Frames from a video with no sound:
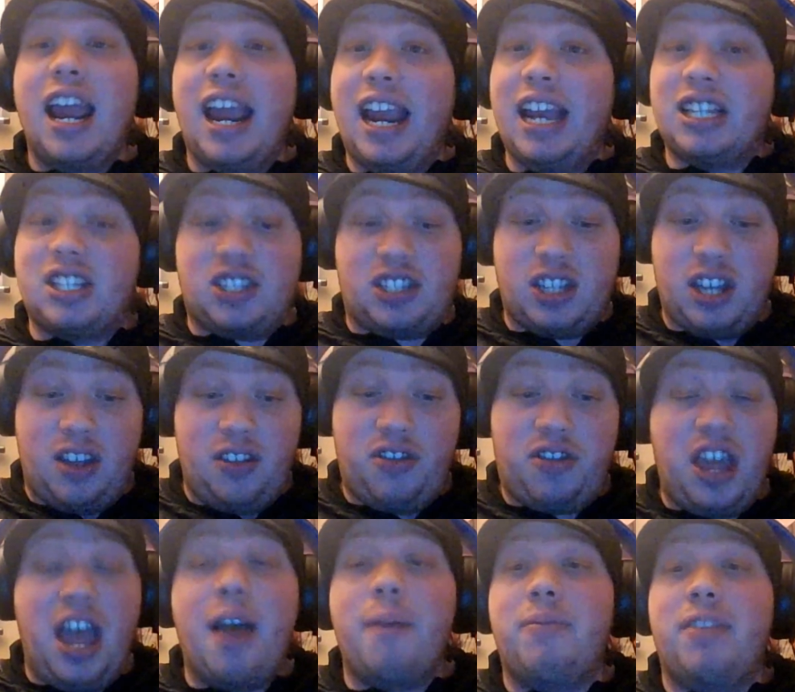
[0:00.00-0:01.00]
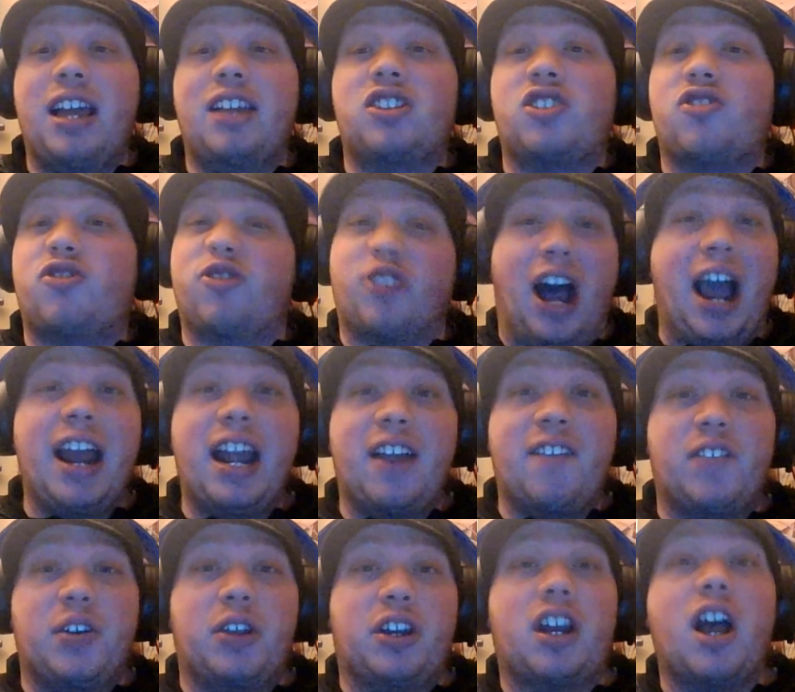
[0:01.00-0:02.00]
It's them that's
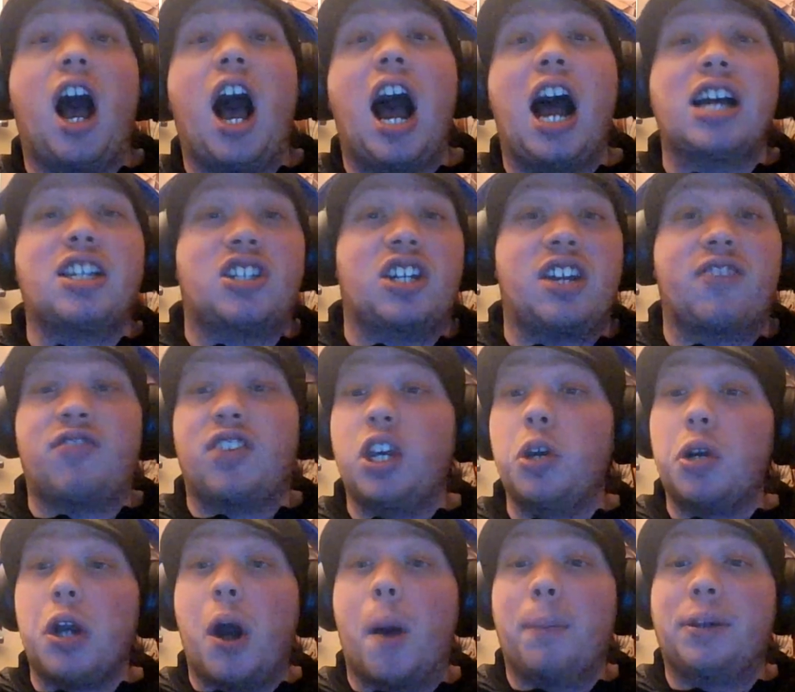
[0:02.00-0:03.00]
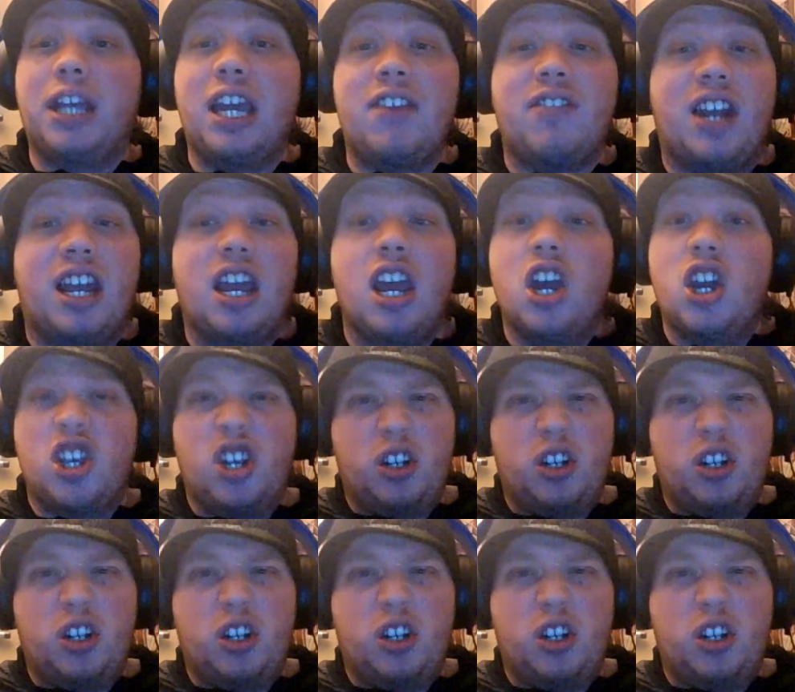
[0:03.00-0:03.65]
fighting for the cause, and if you don't believe in it,